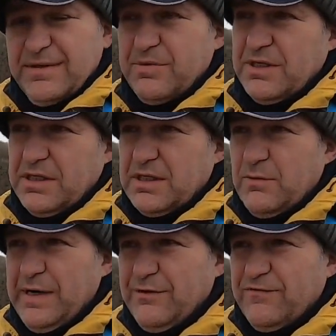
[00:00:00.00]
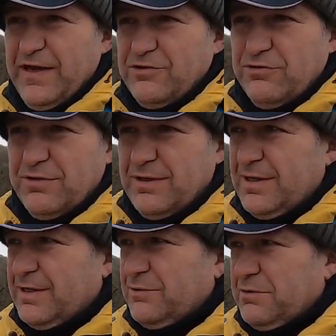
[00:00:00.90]
but this is a wild venue and
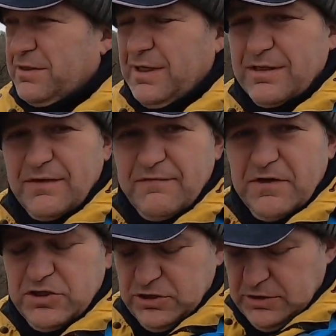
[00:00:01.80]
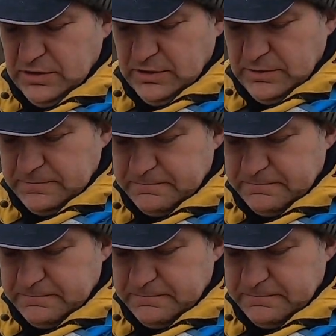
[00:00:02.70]
I don't think the fish are